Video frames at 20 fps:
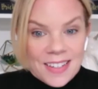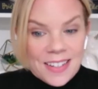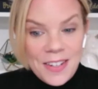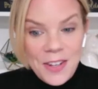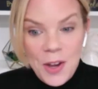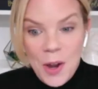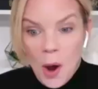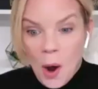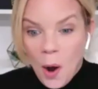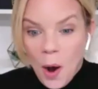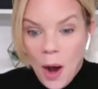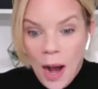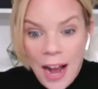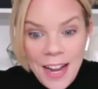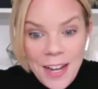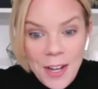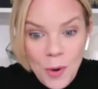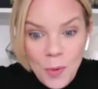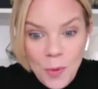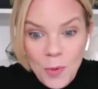No, I
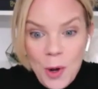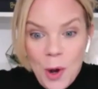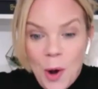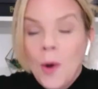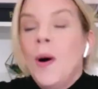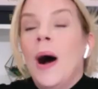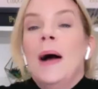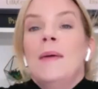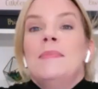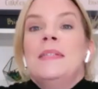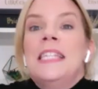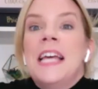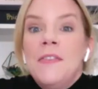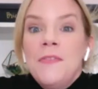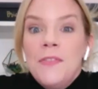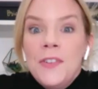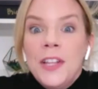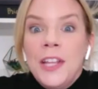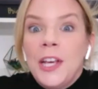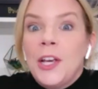don't know. I'm
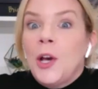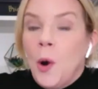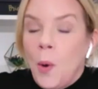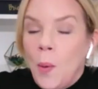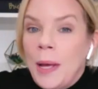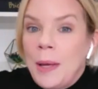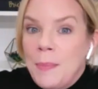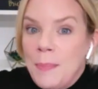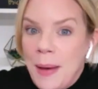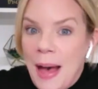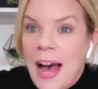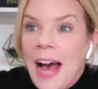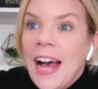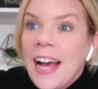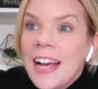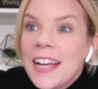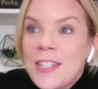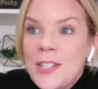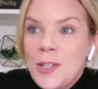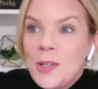definitely going
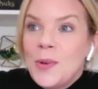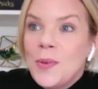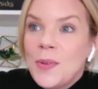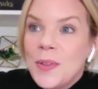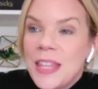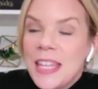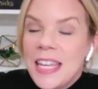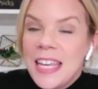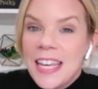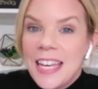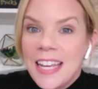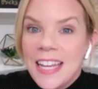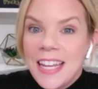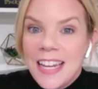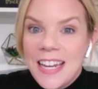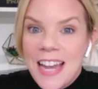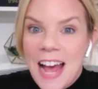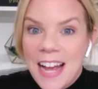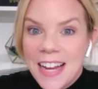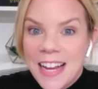back to the
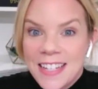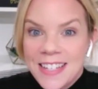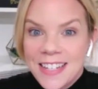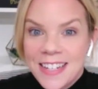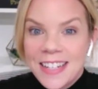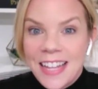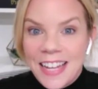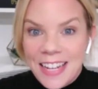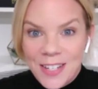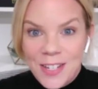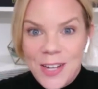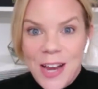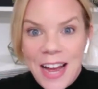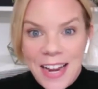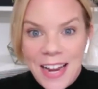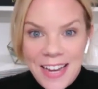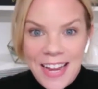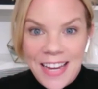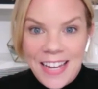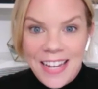next like
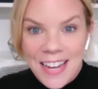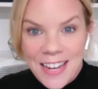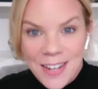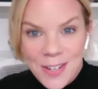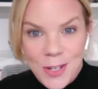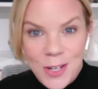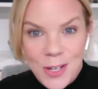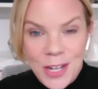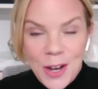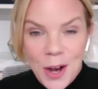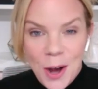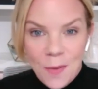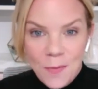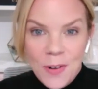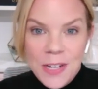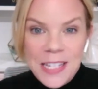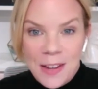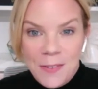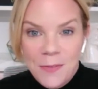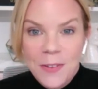Chad ADHD
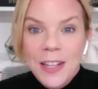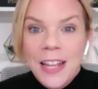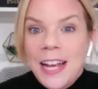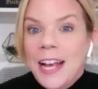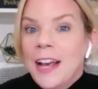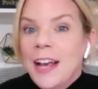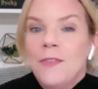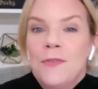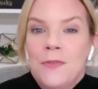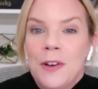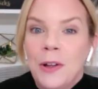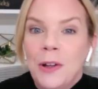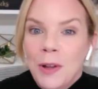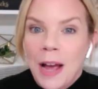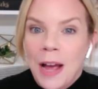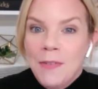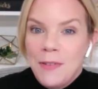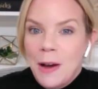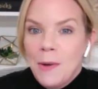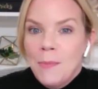conference. I feel like I
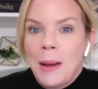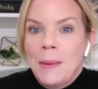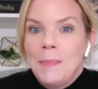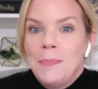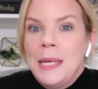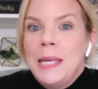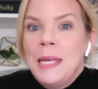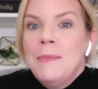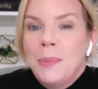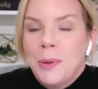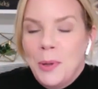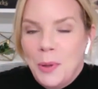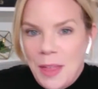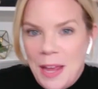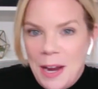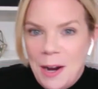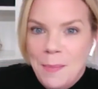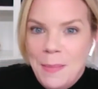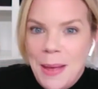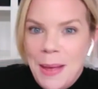found my people
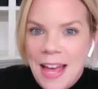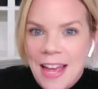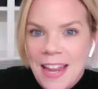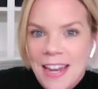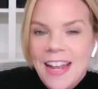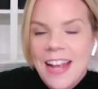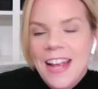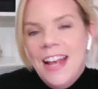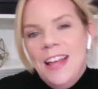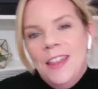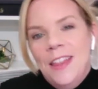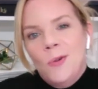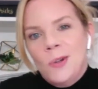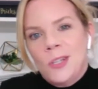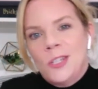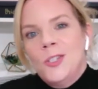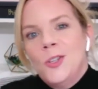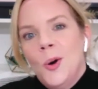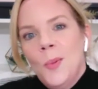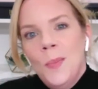there, man. There were
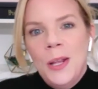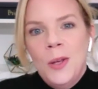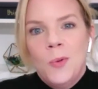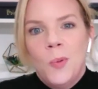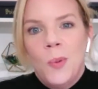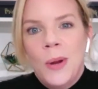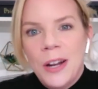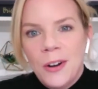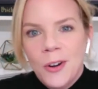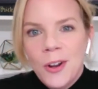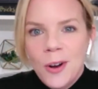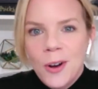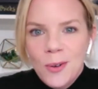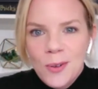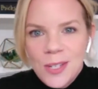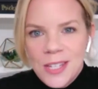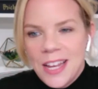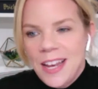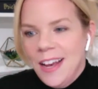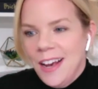so many
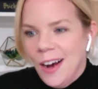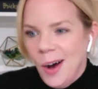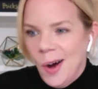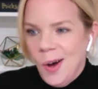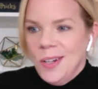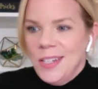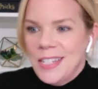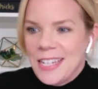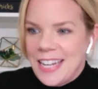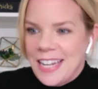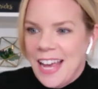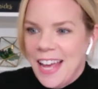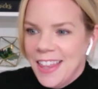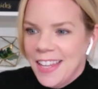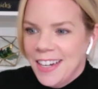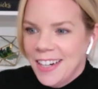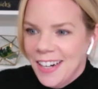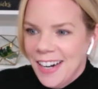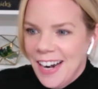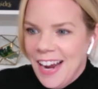weirdos all
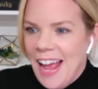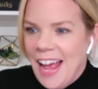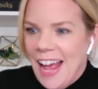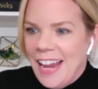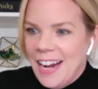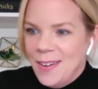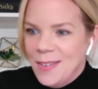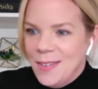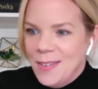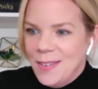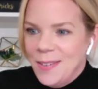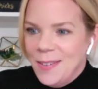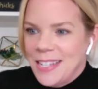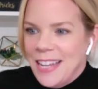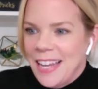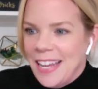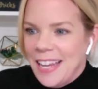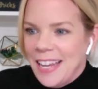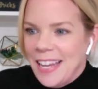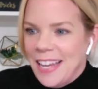together, and I was
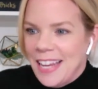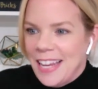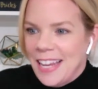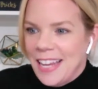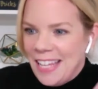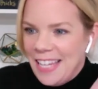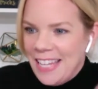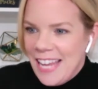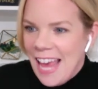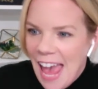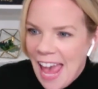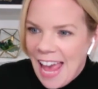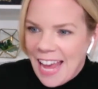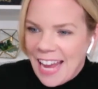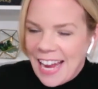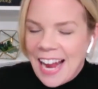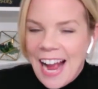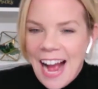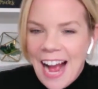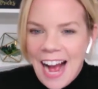like, yay,
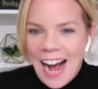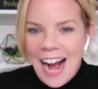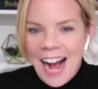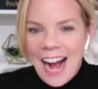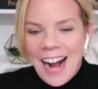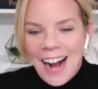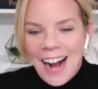all